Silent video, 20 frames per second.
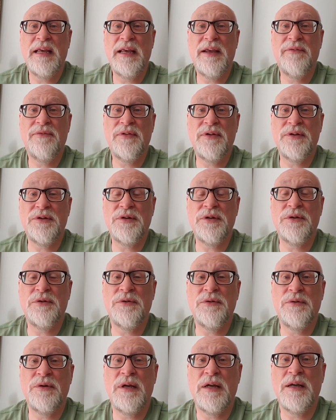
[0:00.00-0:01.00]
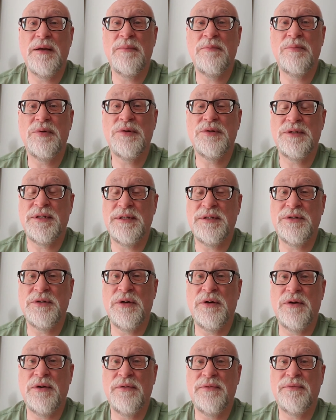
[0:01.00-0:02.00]
if you do put it
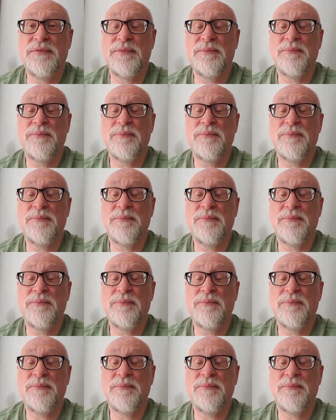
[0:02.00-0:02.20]
off.